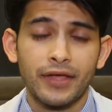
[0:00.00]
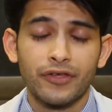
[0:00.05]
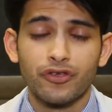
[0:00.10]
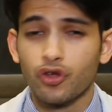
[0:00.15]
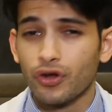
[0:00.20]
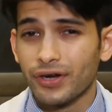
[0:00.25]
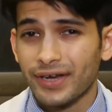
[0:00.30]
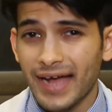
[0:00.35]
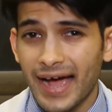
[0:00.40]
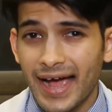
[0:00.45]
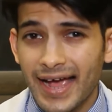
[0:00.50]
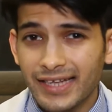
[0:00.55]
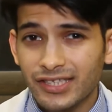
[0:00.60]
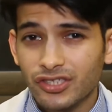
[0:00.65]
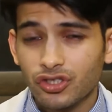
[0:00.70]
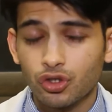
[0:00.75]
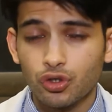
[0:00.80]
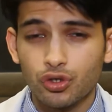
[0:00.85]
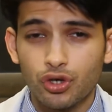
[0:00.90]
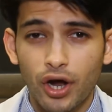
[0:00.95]
Your
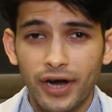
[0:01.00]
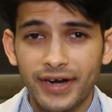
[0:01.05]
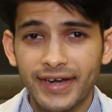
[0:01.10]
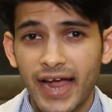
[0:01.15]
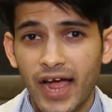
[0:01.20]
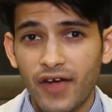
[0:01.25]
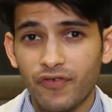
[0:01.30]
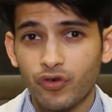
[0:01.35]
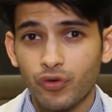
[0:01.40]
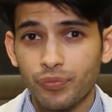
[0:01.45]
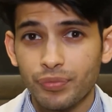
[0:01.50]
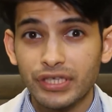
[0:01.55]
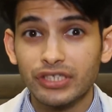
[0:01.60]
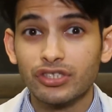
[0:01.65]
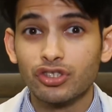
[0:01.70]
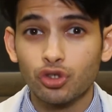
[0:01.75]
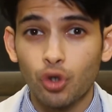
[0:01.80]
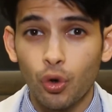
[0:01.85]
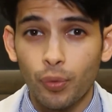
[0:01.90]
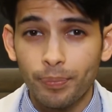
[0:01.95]
diets do not have to be
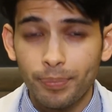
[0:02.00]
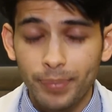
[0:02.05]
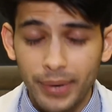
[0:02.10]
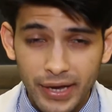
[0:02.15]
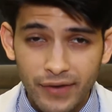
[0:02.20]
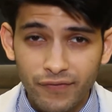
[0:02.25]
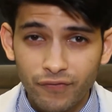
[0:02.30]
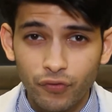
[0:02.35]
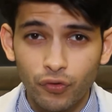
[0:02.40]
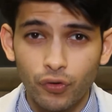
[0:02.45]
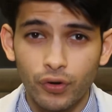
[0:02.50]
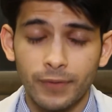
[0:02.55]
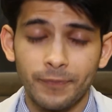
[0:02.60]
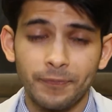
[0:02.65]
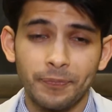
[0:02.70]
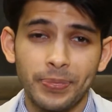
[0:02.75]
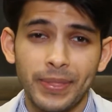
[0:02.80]
so painful.